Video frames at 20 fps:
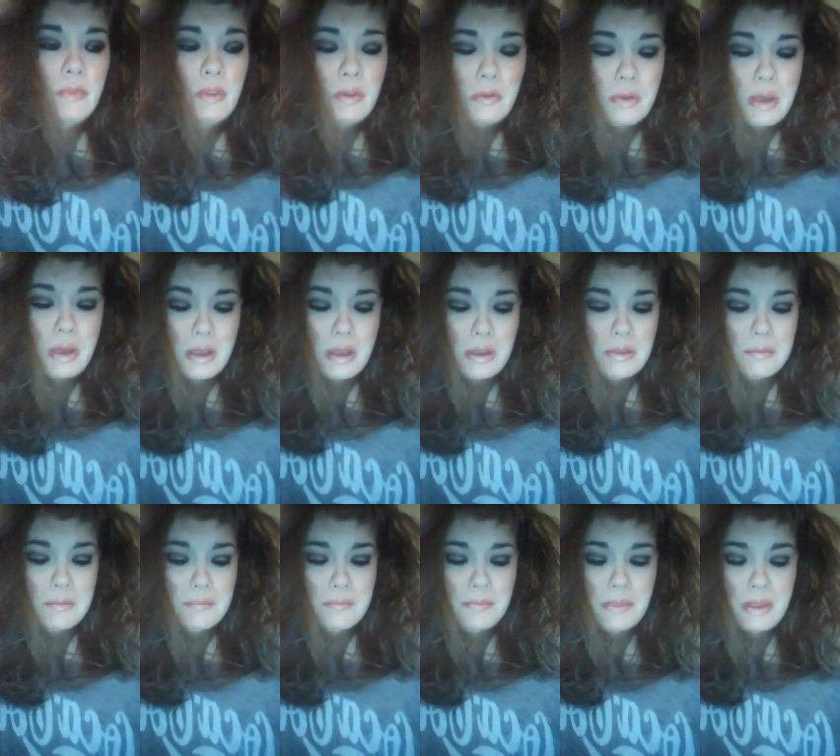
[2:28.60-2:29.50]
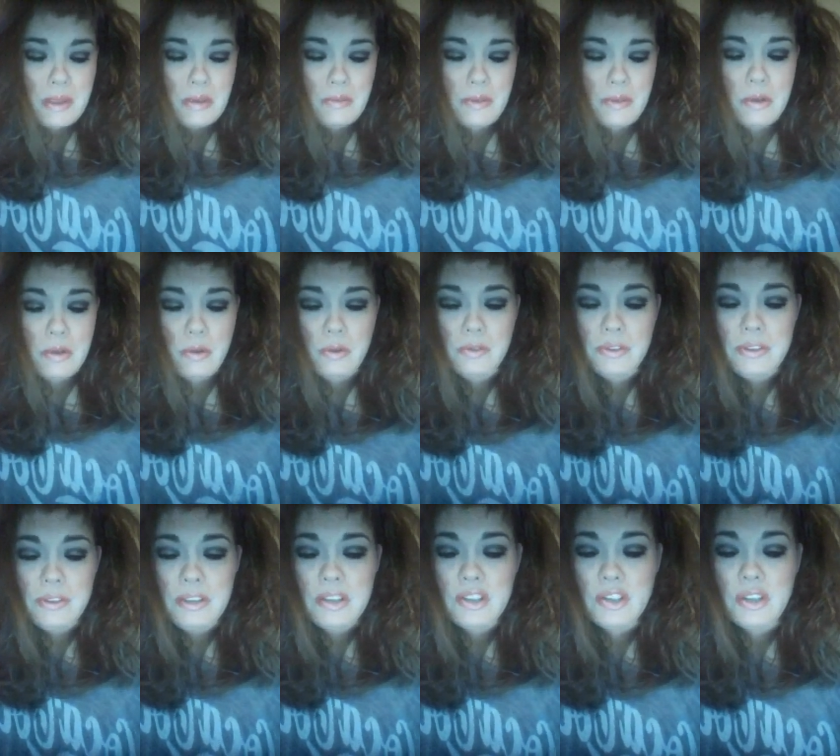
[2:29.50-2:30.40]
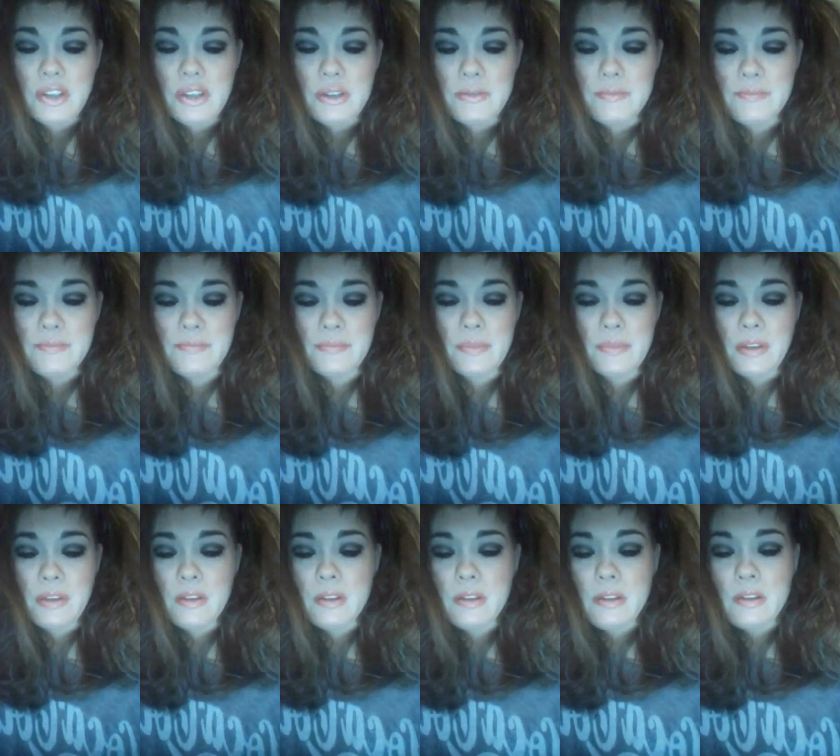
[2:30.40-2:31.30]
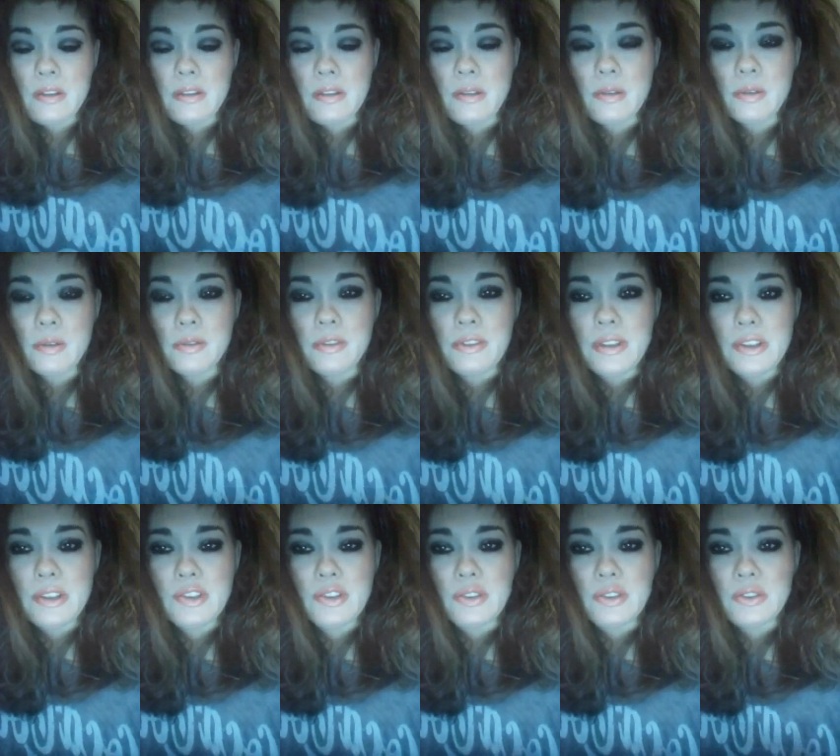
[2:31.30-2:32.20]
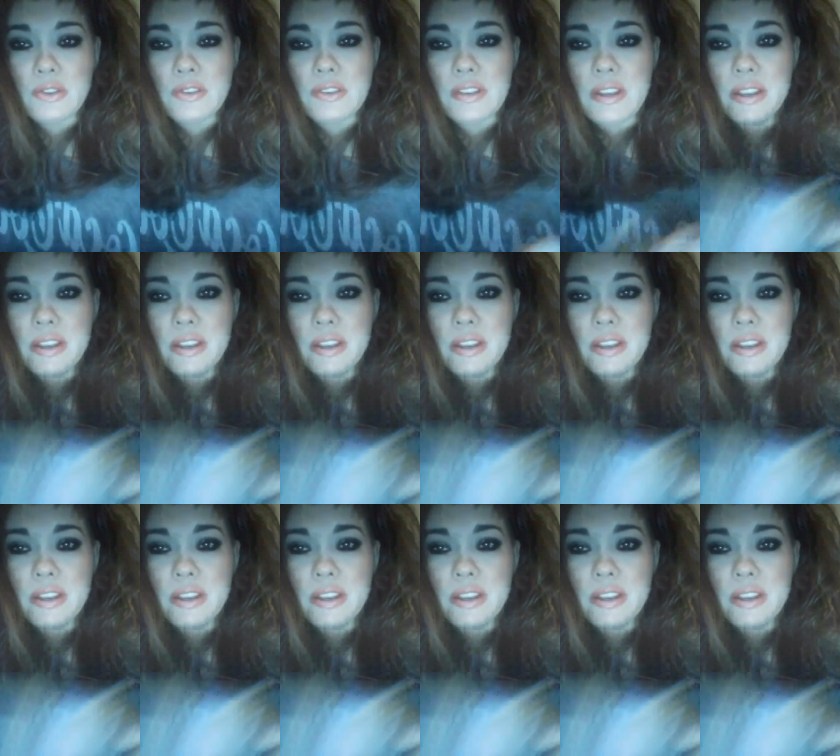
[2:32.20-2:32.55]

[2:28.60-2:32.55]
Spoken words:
Okay, now the old edition looks